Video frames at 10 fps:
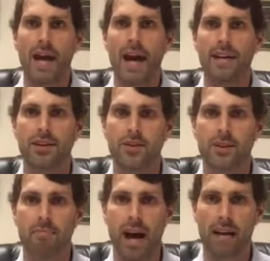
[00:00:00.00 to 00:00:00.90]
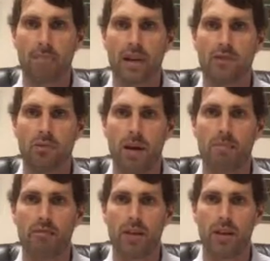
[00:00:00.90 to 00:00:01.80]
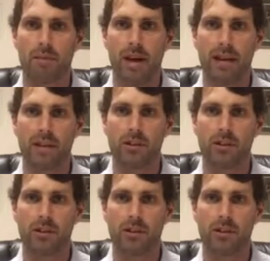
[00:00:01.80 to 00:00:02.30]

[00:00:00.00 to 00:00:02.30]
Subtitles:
and do some back bends right before you get back